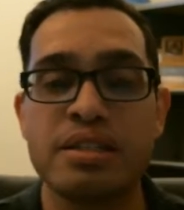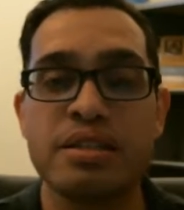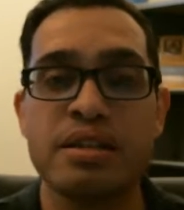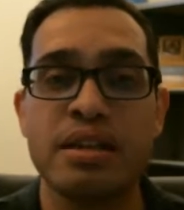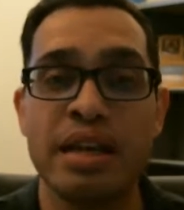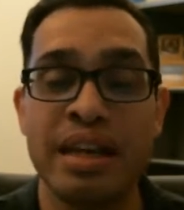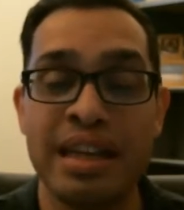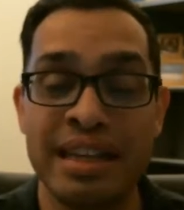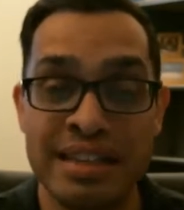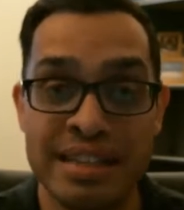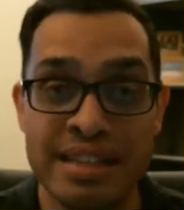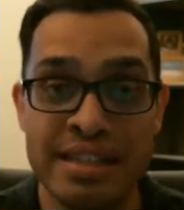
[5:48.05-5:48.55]

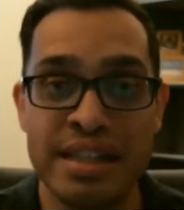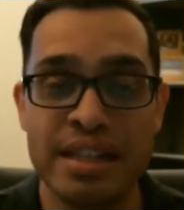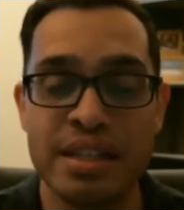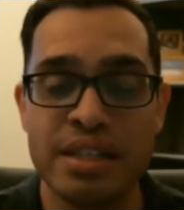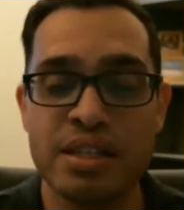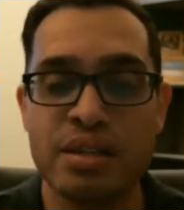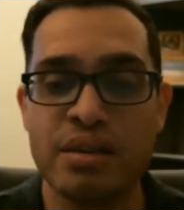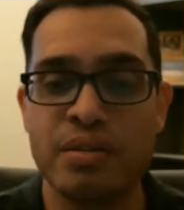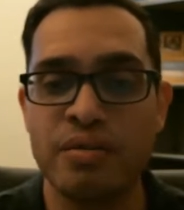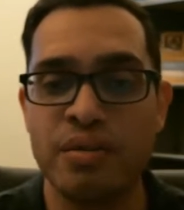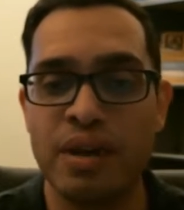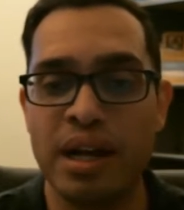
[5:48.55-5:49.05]
and sense
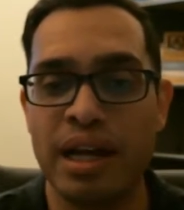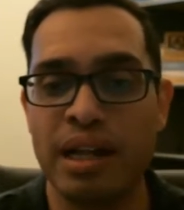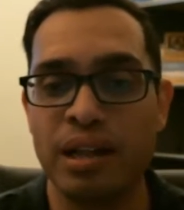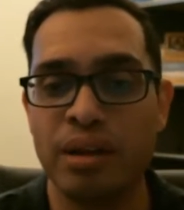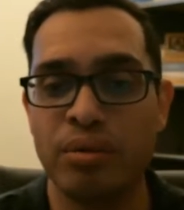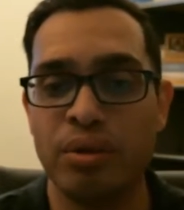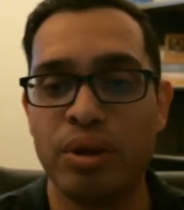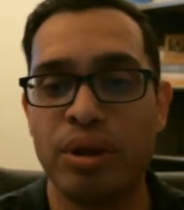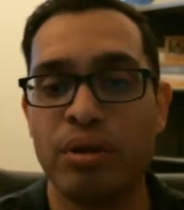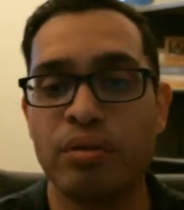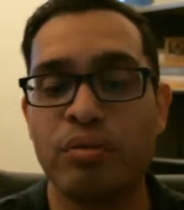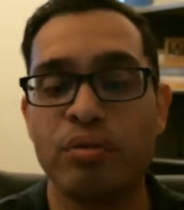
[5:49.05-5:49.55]
of
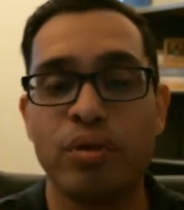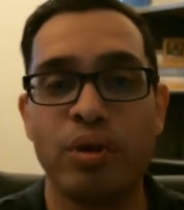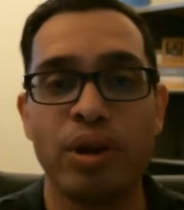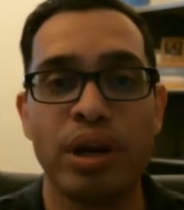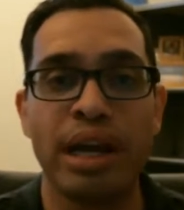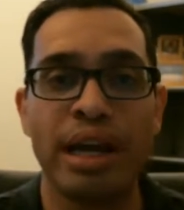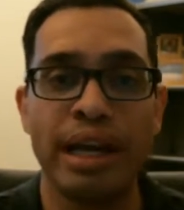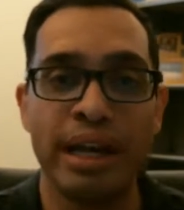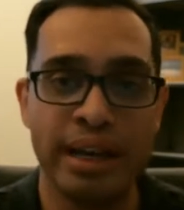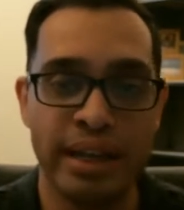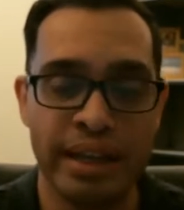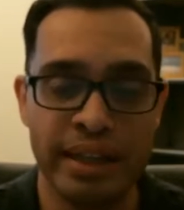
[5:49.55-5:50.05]
valuing for
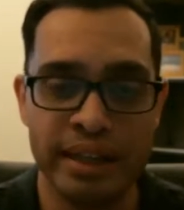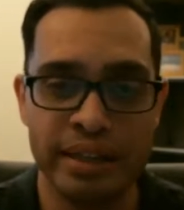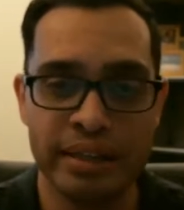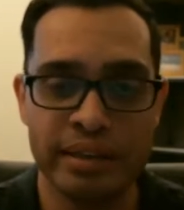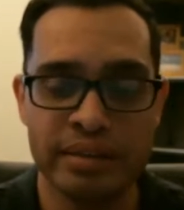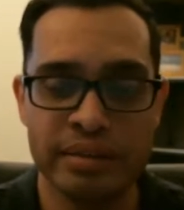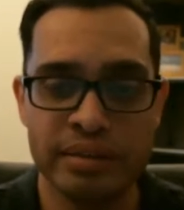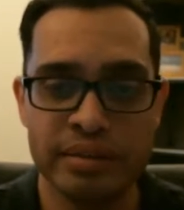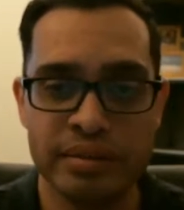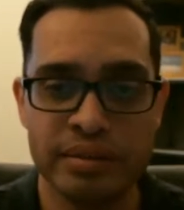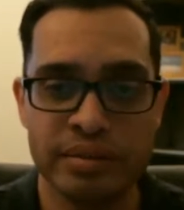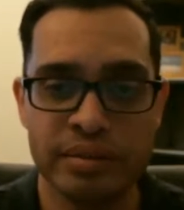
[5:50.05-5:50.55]
editing,
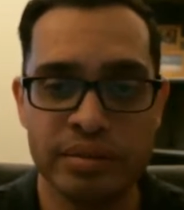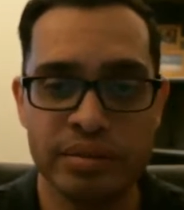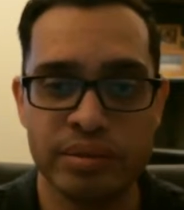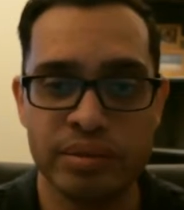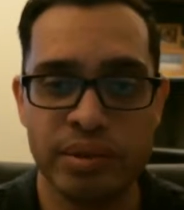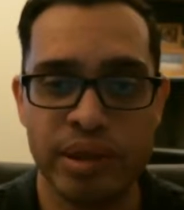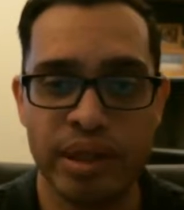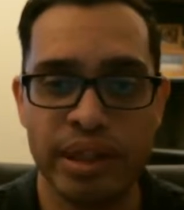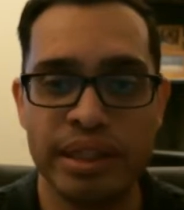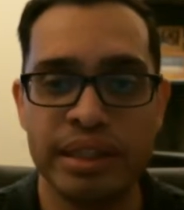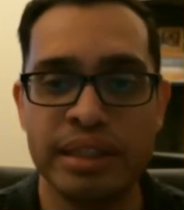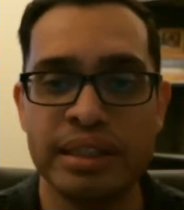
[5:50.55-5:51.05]

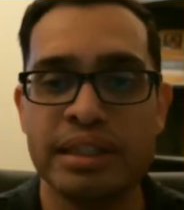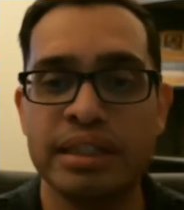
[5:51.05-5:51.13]
right?